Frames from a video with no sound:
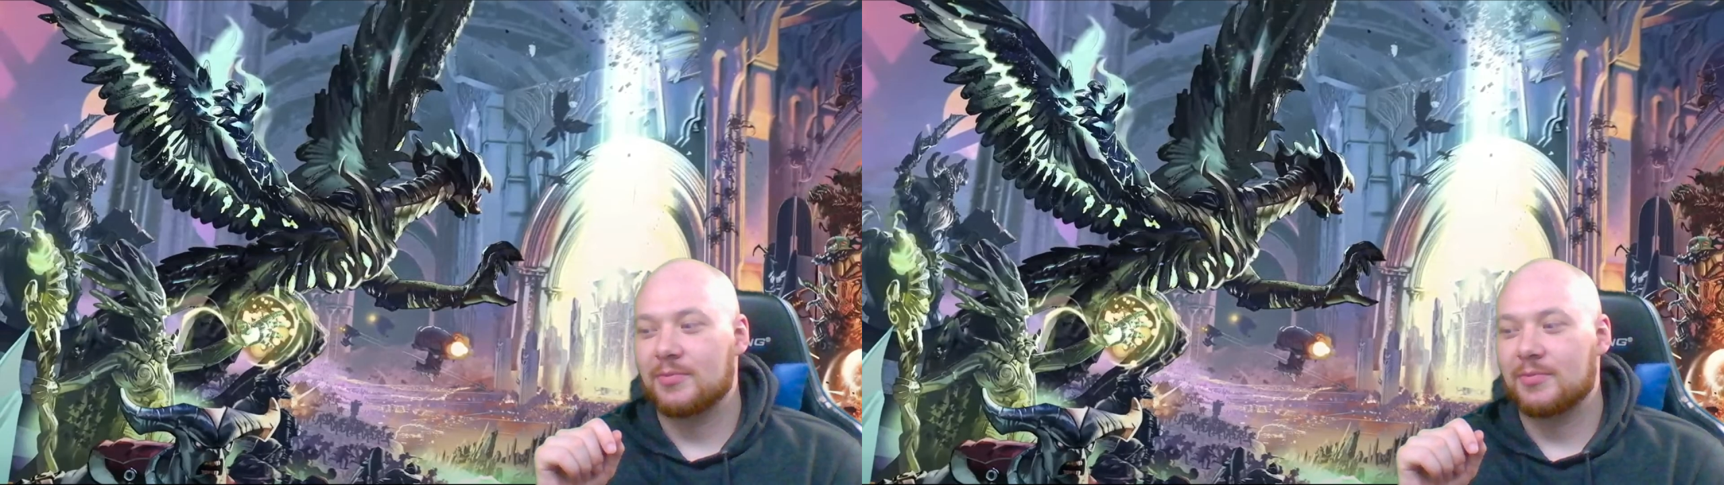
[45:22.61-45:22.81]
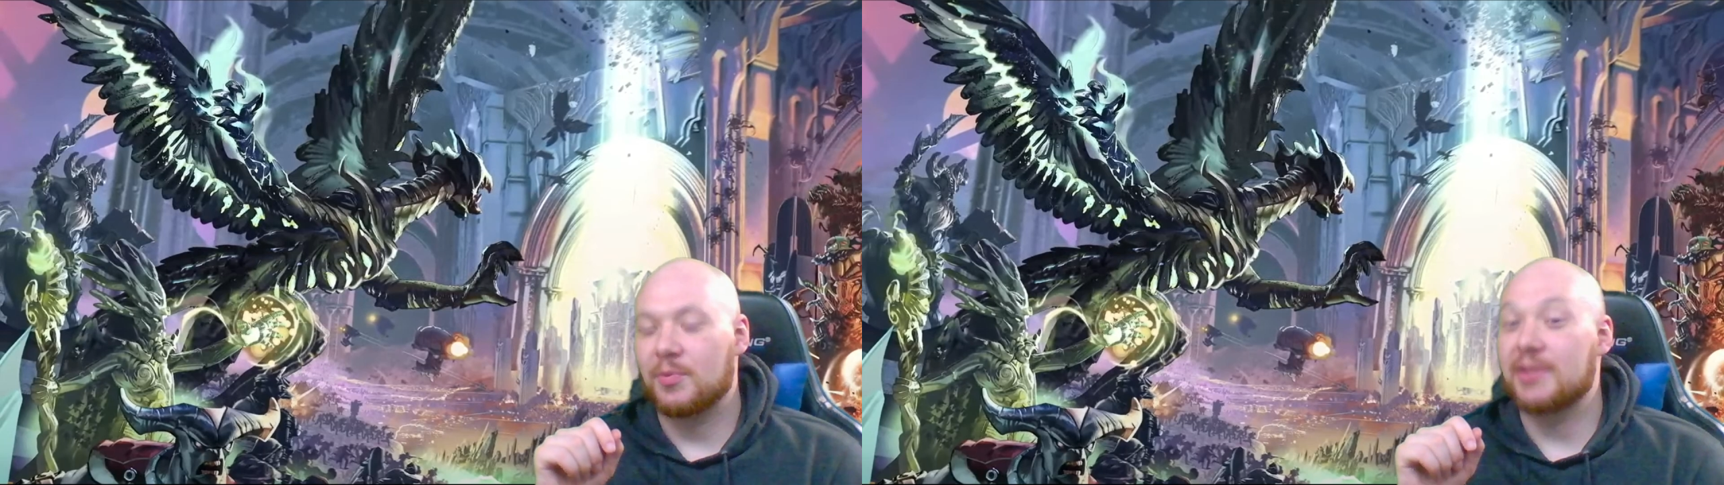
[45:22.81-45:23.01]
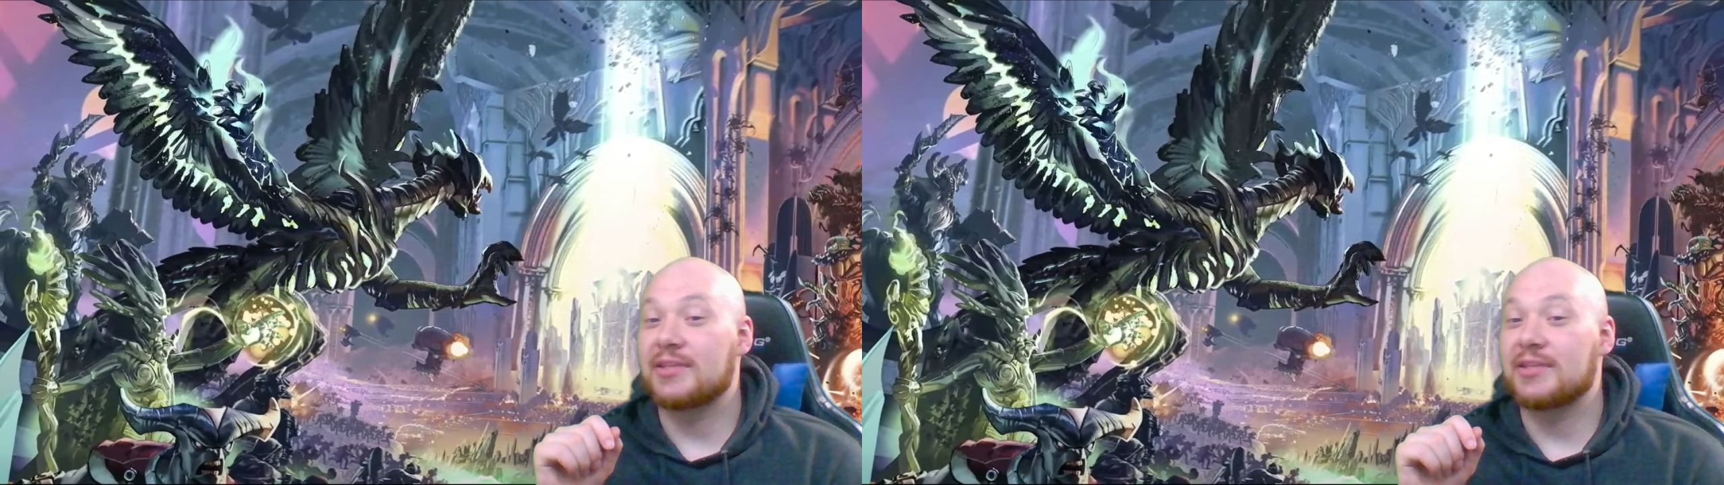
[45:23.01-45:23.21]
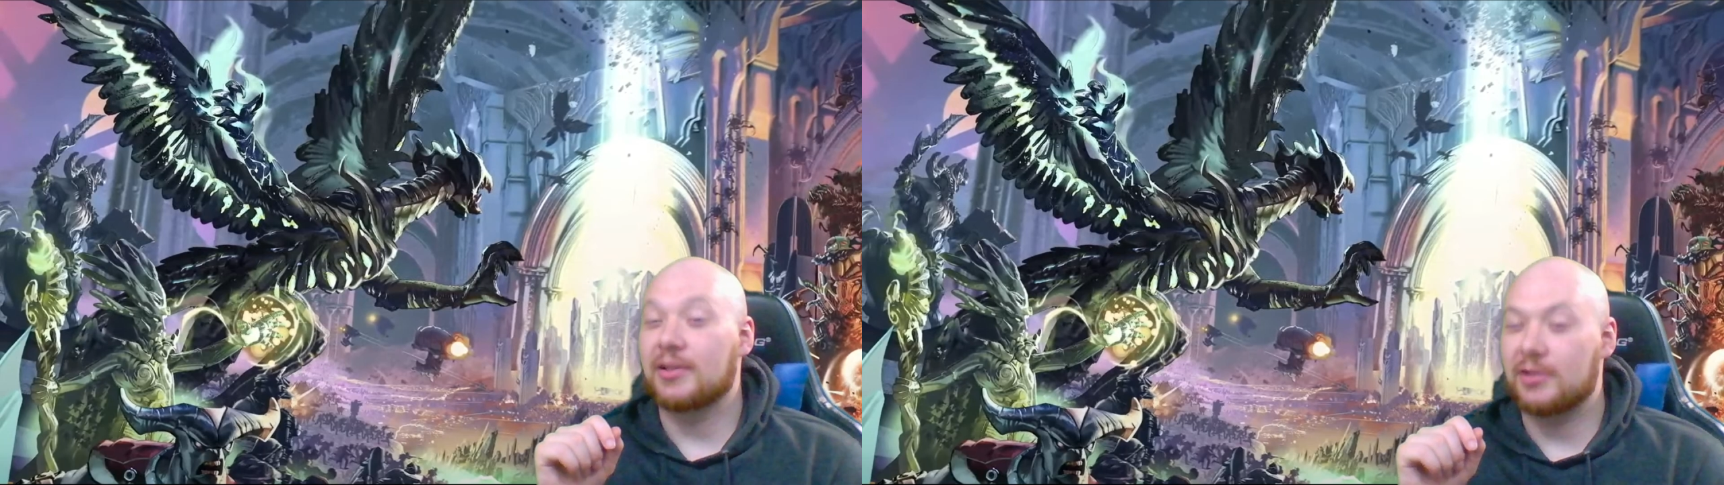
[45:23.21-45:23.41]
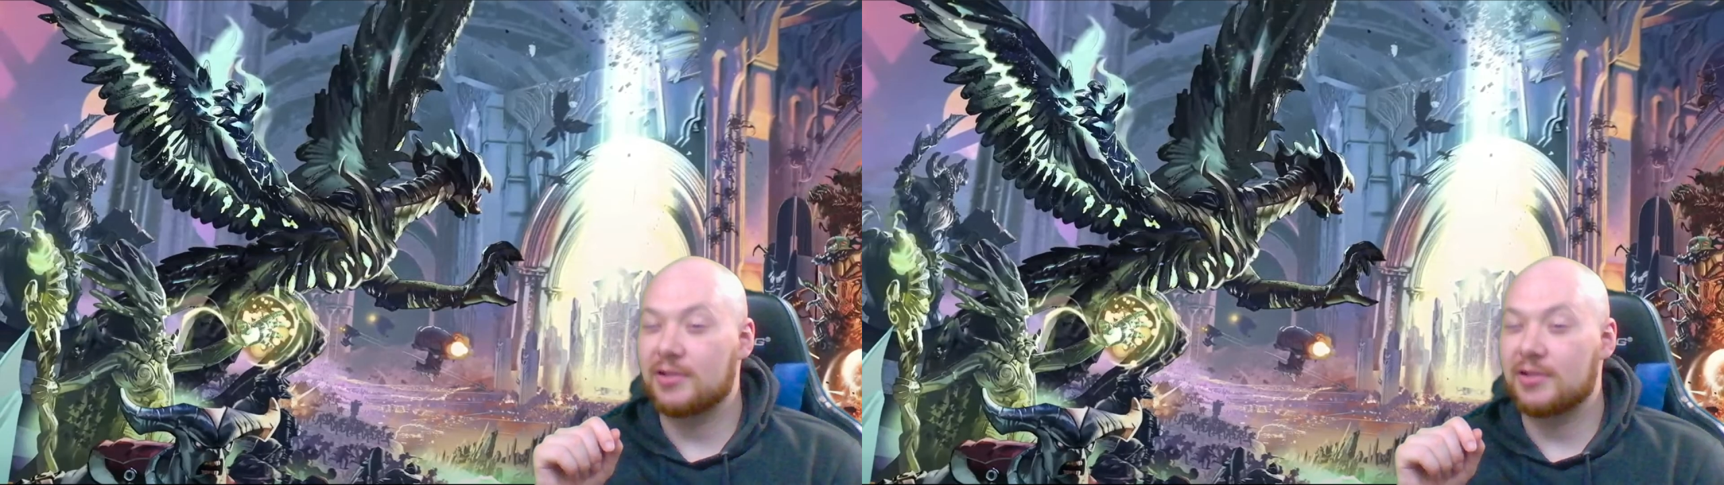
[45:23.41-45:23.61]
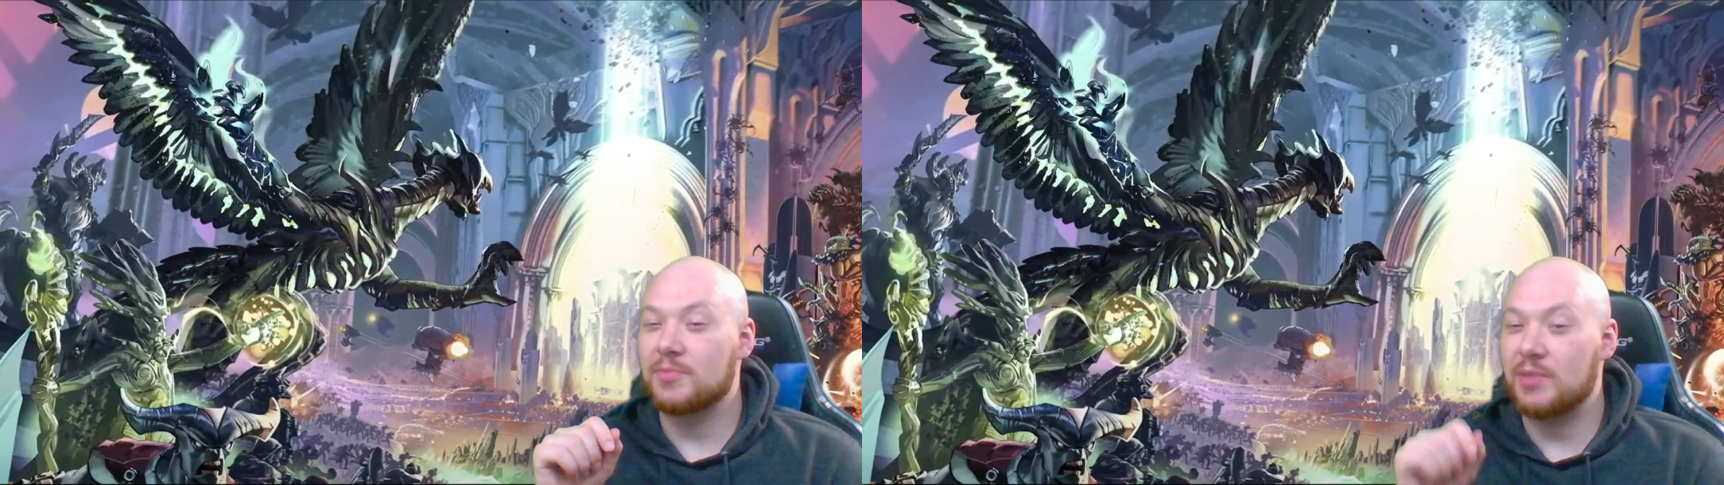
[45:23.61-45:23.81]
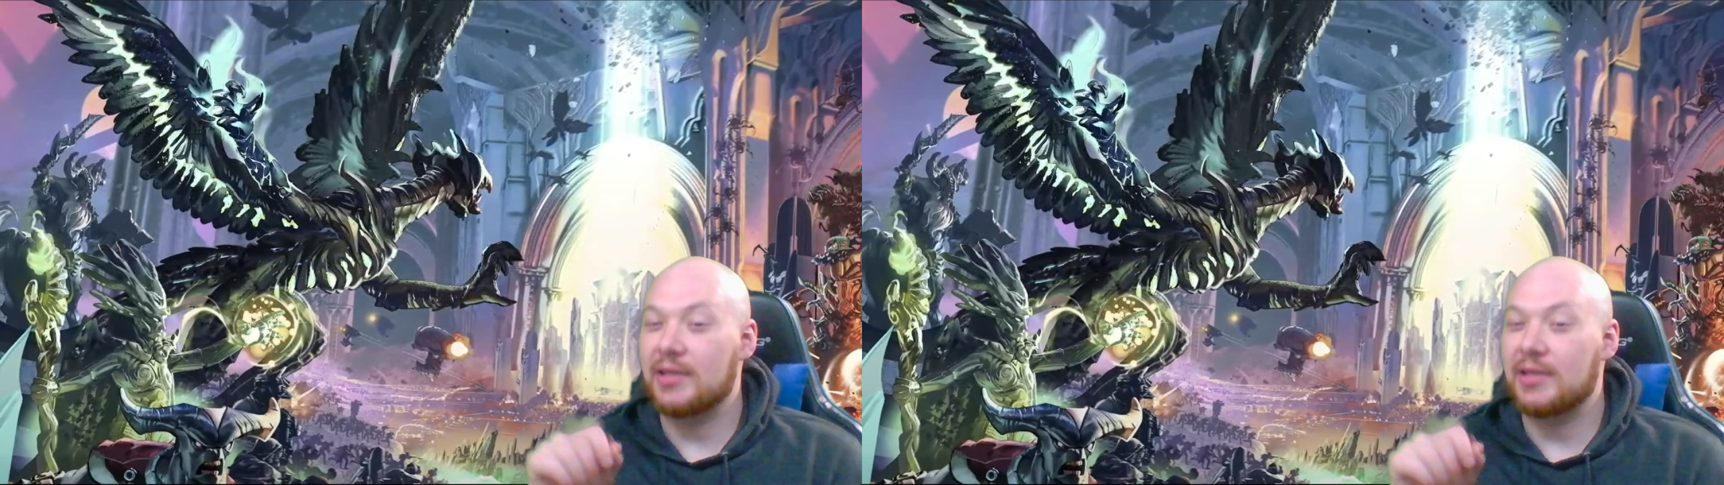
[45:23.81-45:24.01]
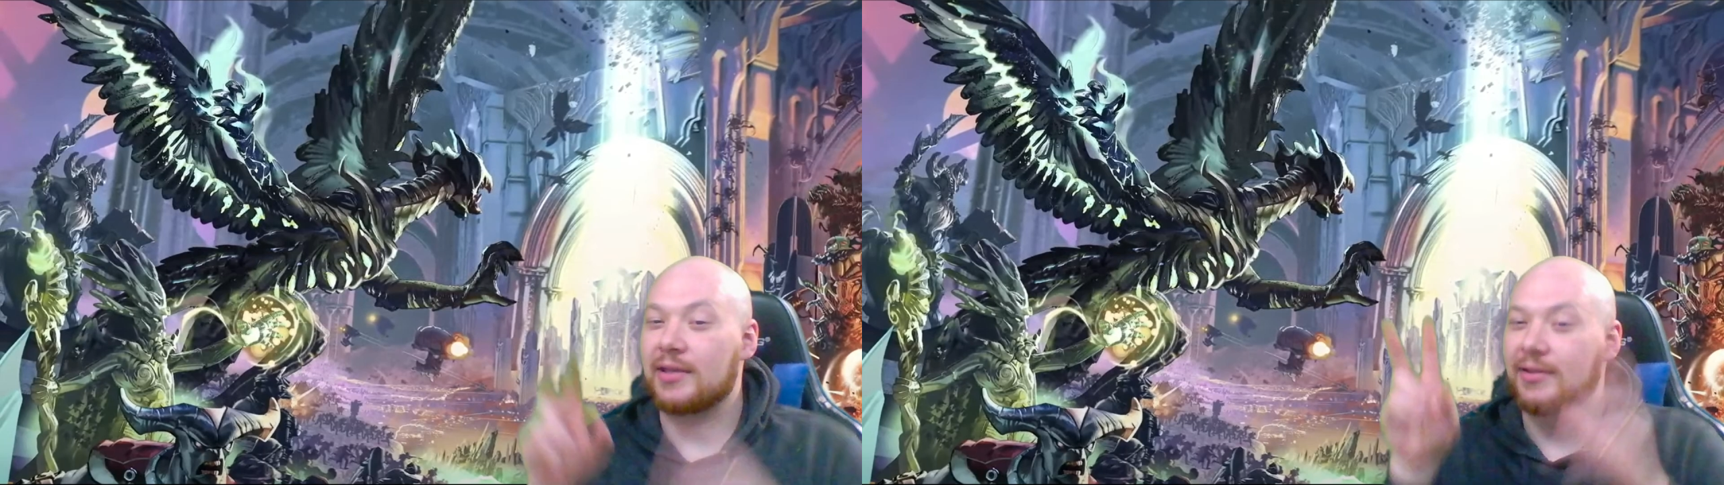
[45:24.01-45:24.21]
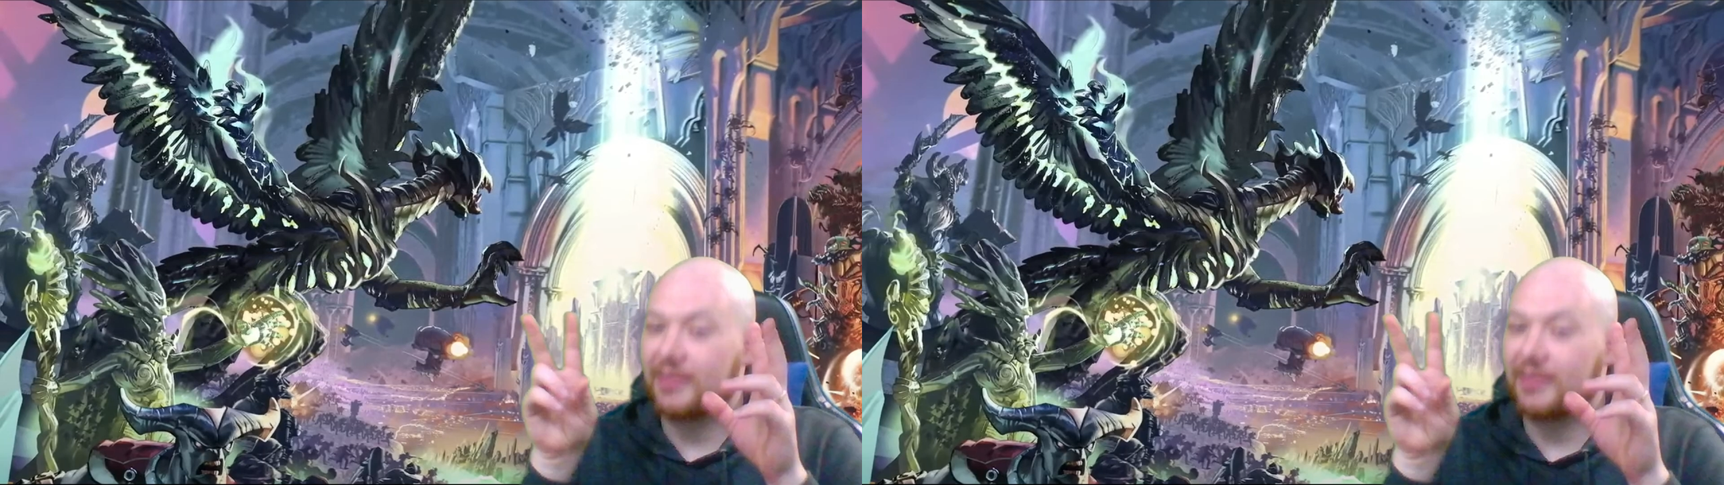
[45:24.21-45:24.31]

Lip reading: But is it going to be